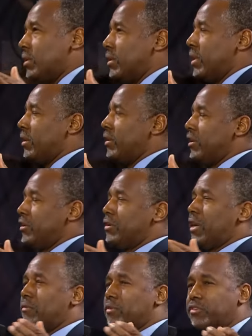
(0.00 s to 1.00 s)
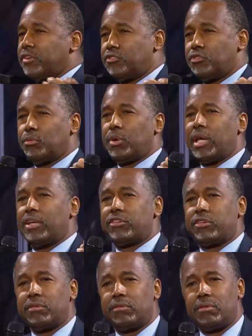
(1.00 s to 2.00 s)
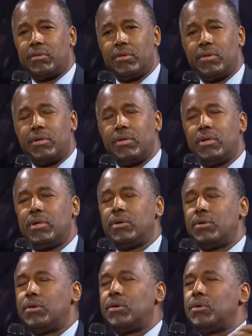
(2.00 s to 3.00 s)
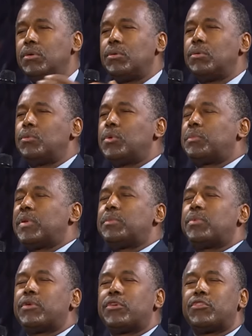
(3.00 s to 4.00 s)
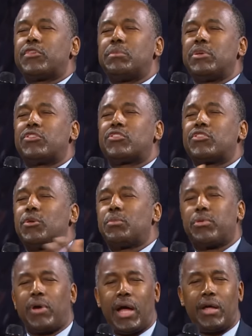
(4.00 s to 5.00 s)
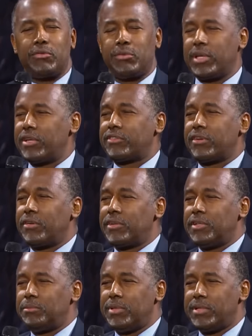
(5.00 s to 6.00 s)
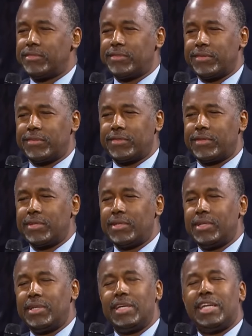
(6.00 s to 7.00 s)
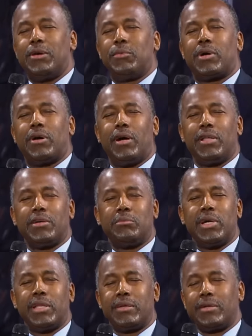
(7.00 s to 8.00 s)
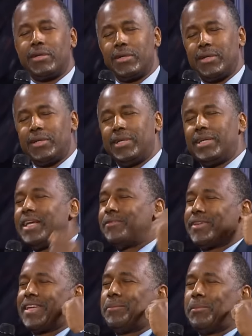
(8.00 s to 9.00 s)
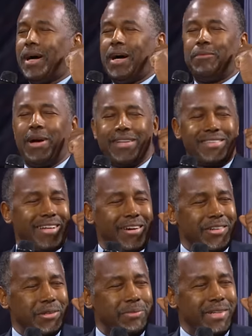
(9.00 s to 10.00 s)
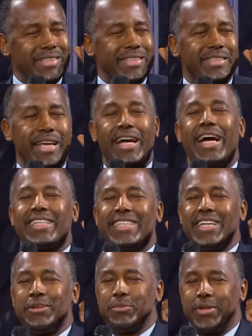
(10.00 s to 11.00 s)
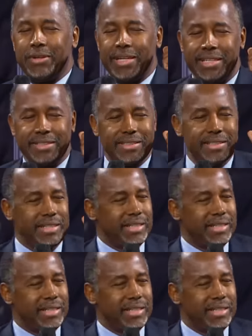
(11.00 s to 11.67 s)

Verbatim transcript: Now, here you have a situation where people used to be so proud when they started a business, and they would call their mother, and they would say, Mom, I started a business. I got 10 employees.